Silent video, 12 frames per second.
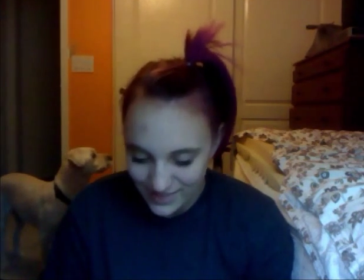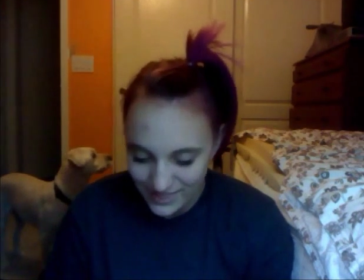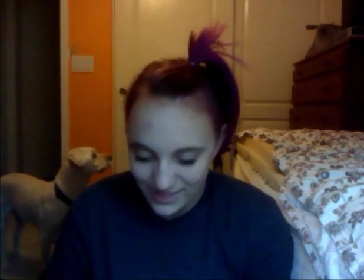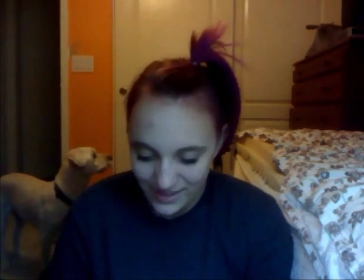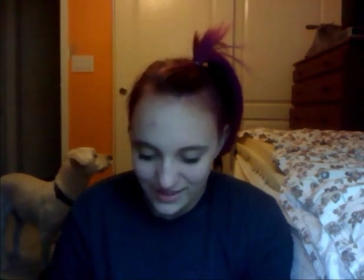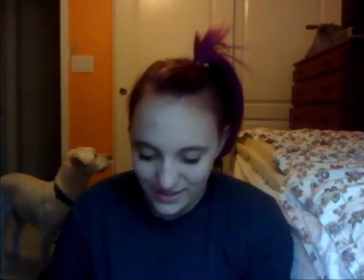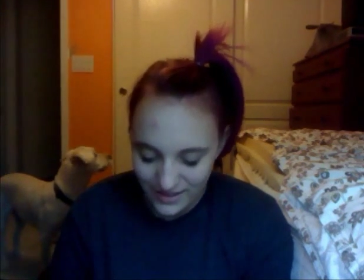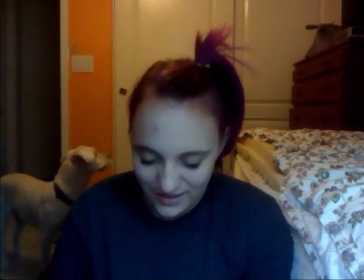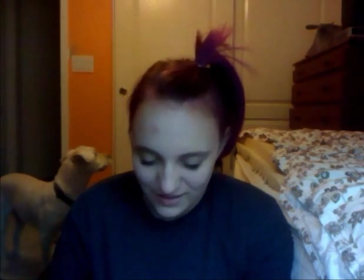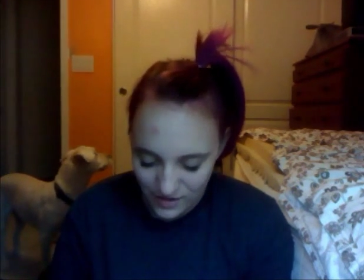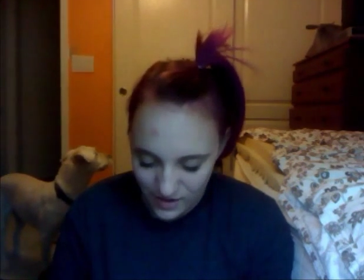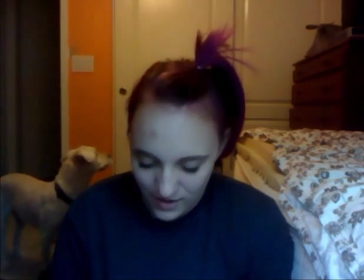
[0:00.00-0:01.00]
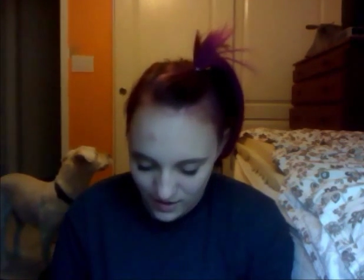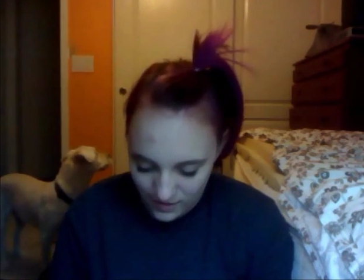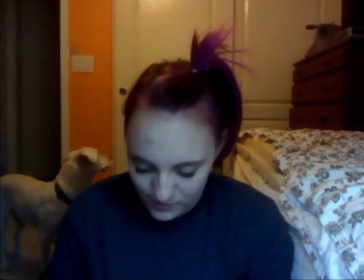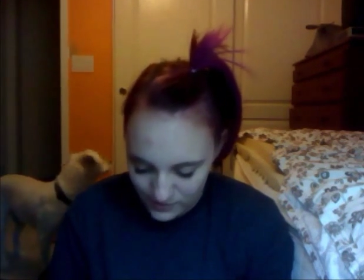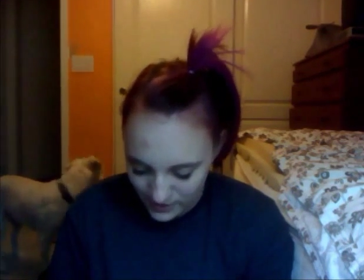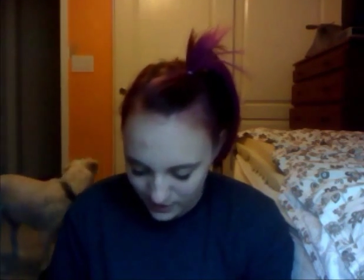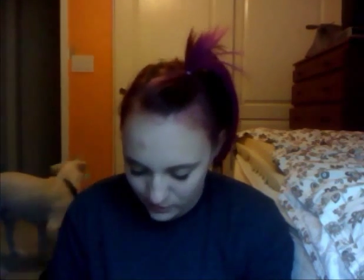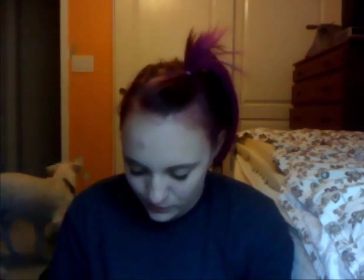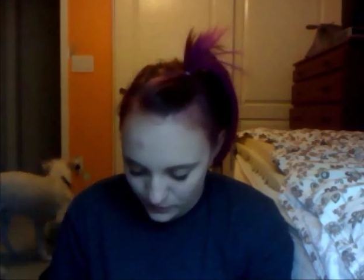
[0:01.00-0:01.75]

The next book